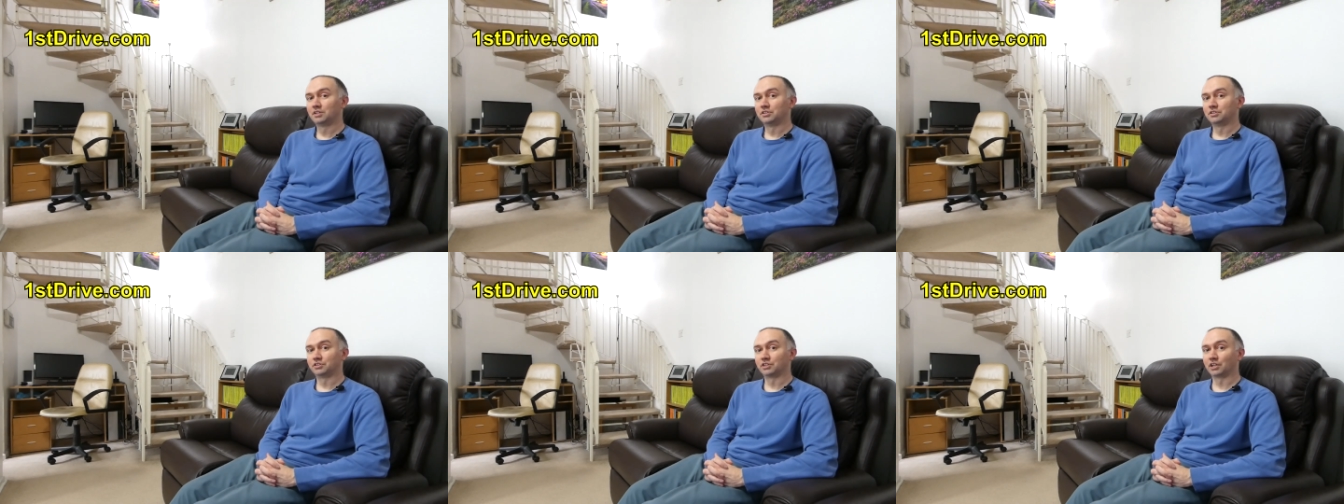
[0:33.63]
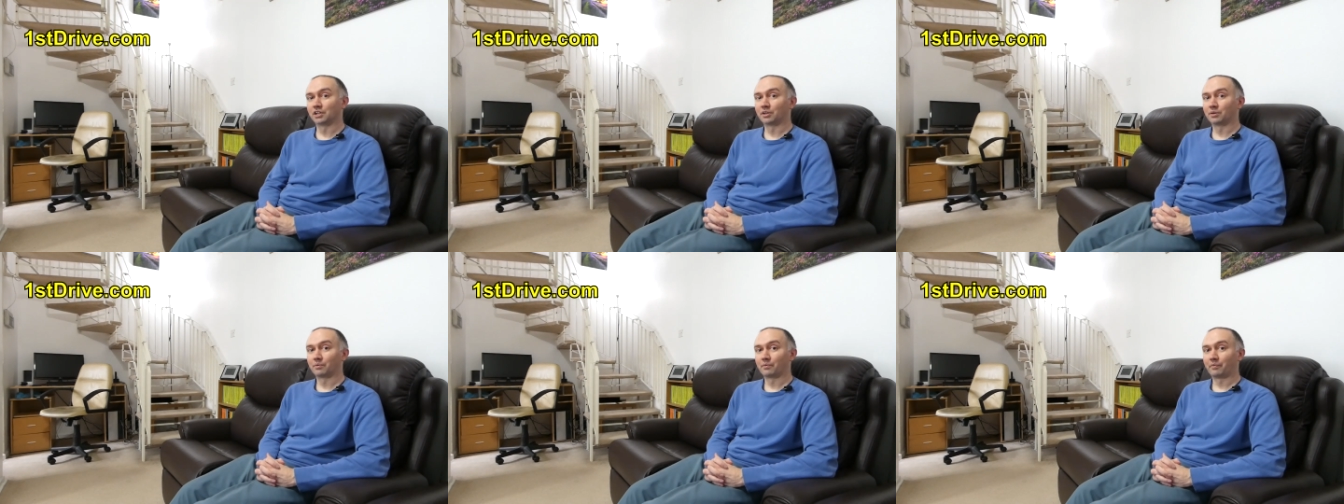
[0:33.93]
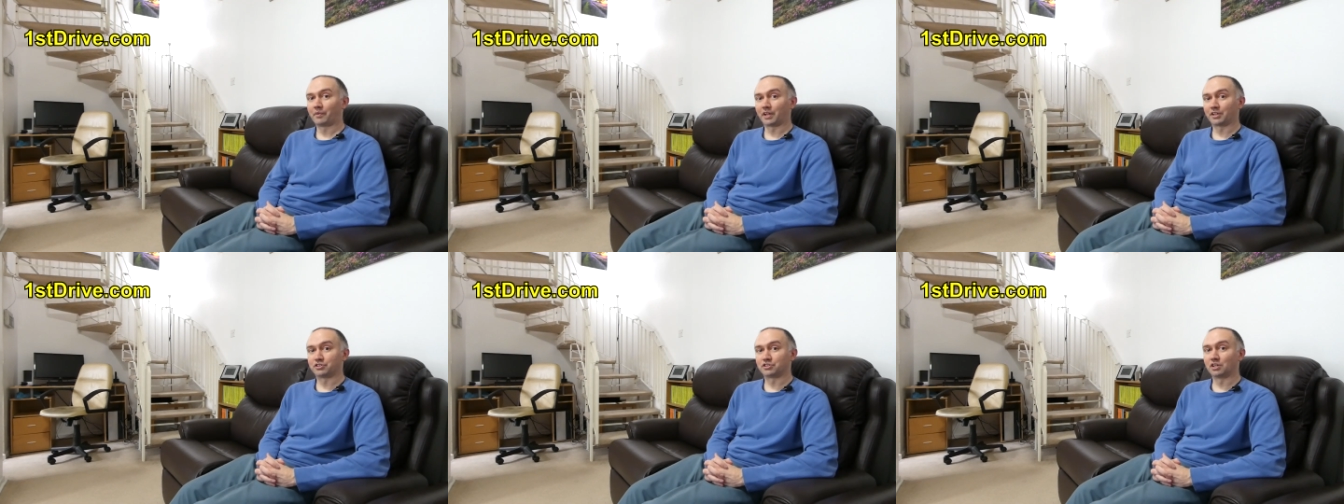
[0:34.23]
so
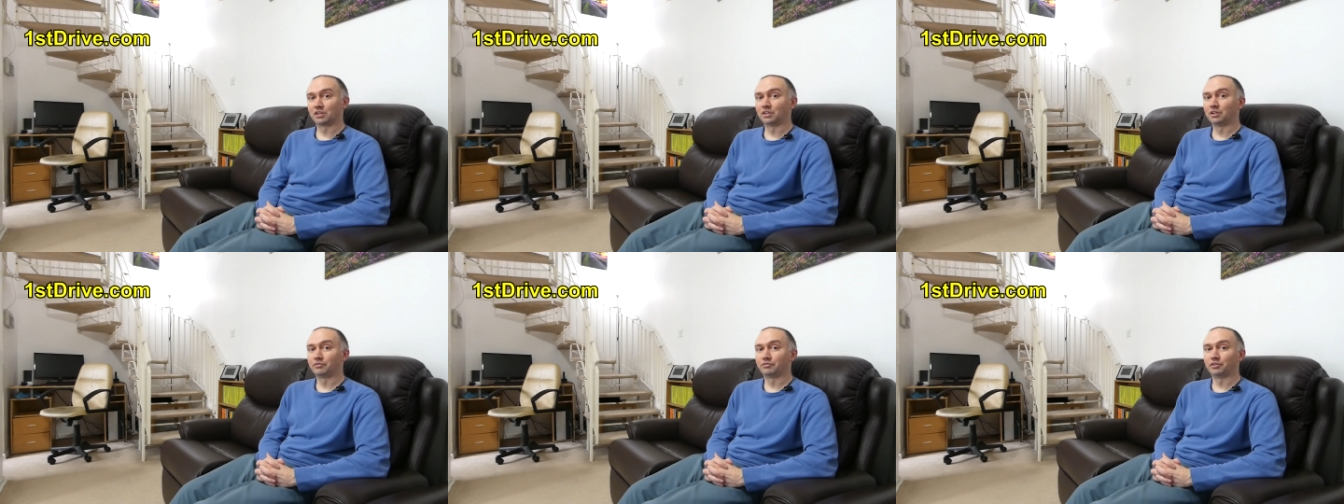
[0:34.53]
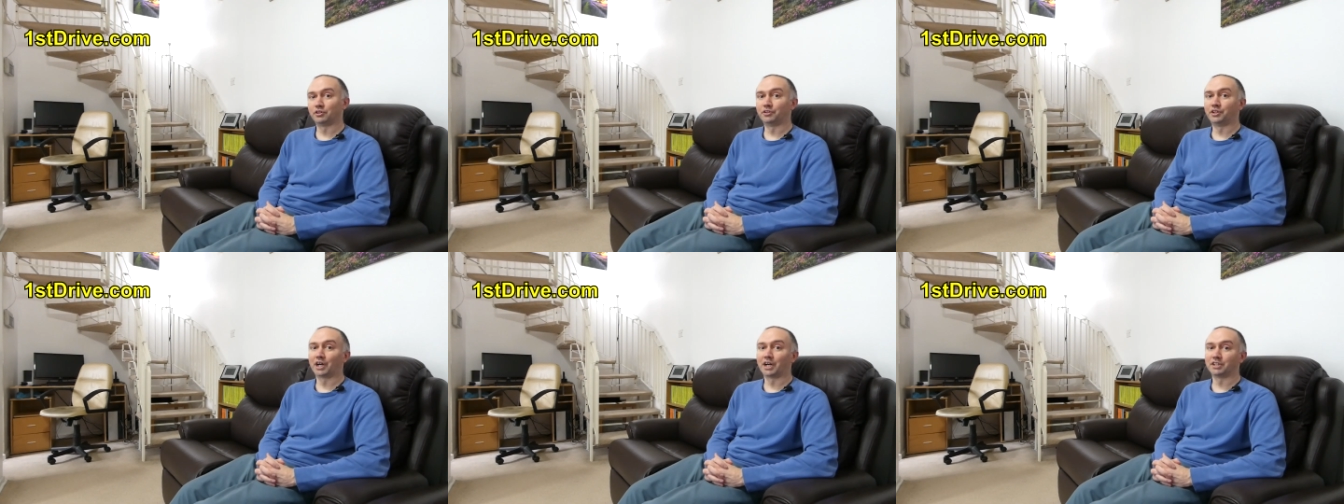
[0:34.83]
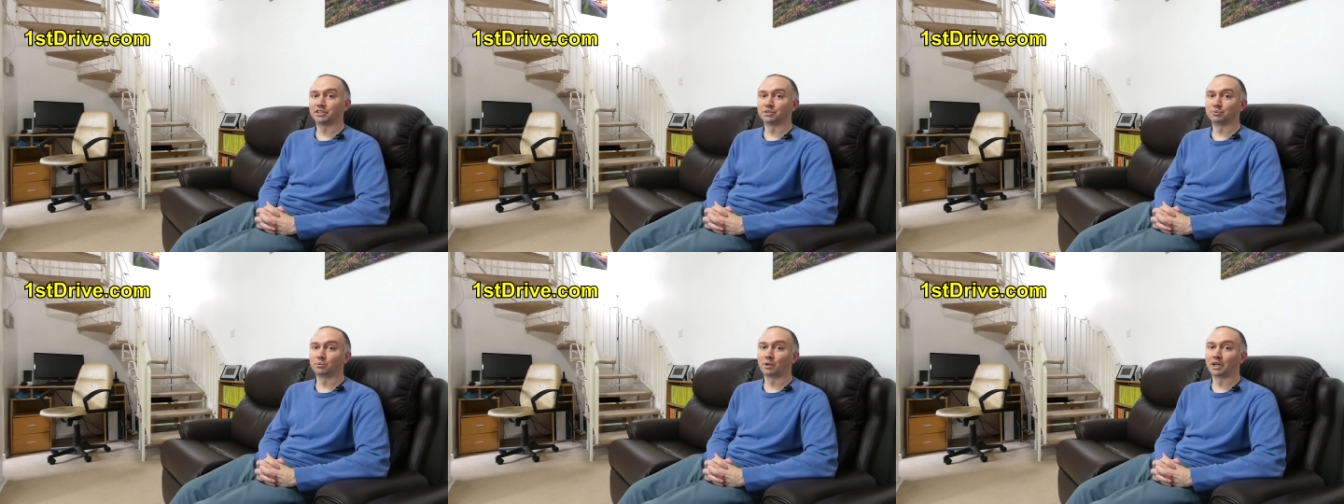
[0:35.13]
that's only a few
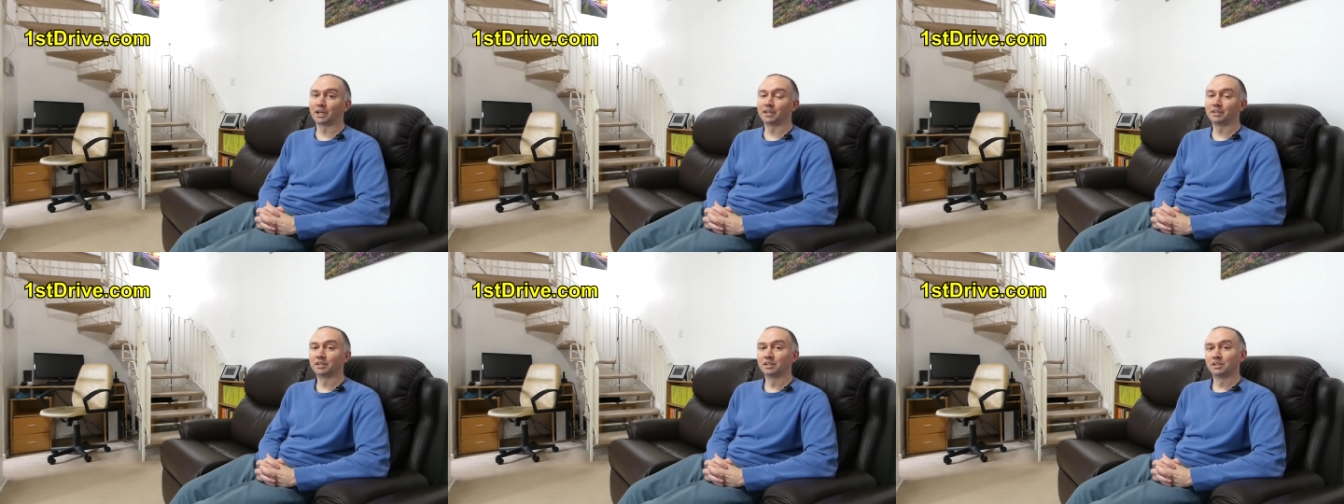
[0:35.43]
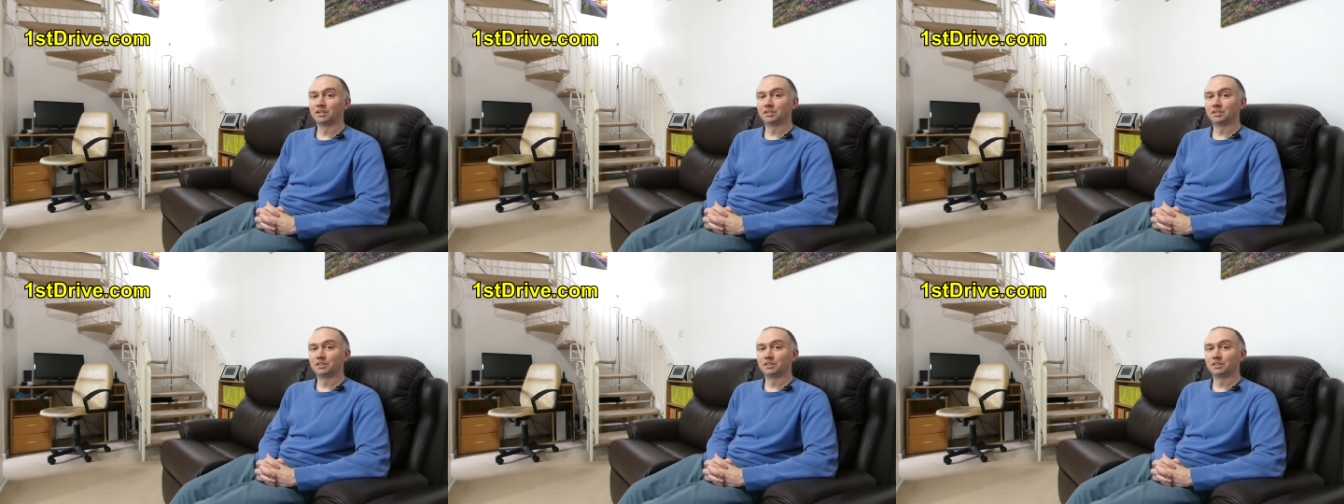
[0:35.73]
days away,